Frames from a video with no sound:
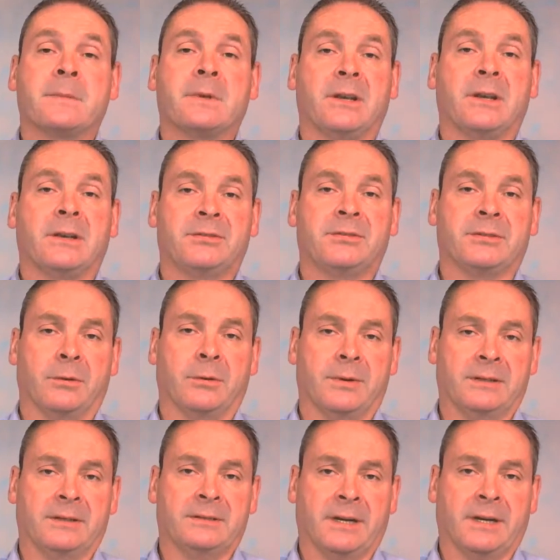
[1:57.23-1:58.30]
So
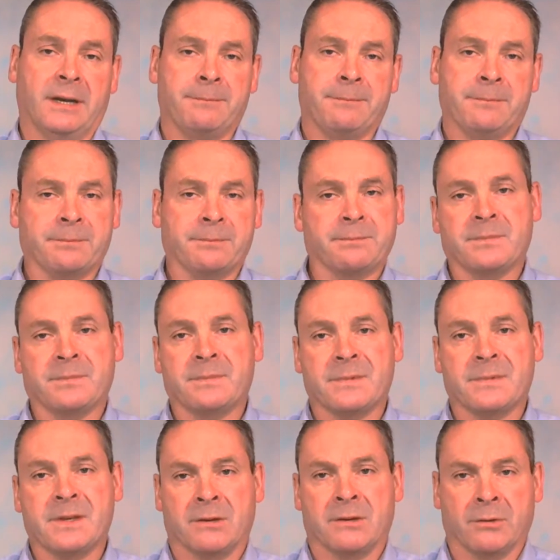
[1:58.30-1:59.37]
that
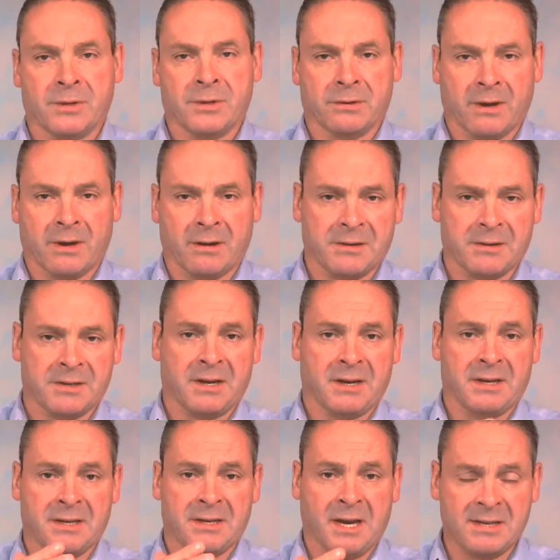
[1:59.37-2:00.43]
there are a
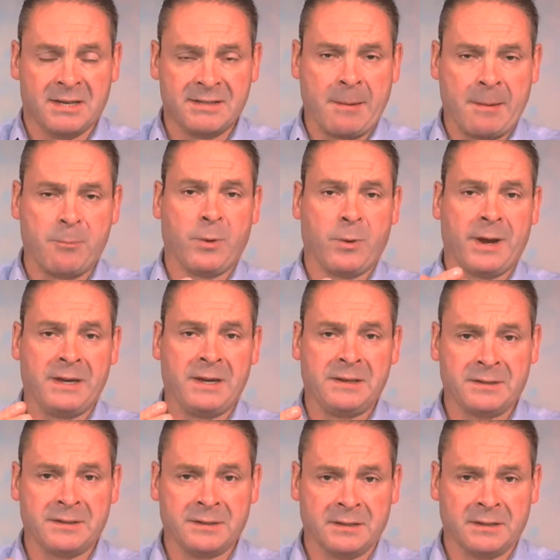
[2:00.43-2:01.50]

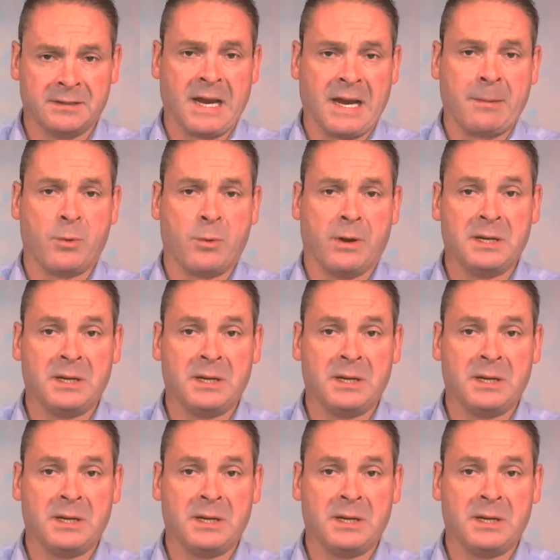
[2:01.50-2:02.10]
stepwise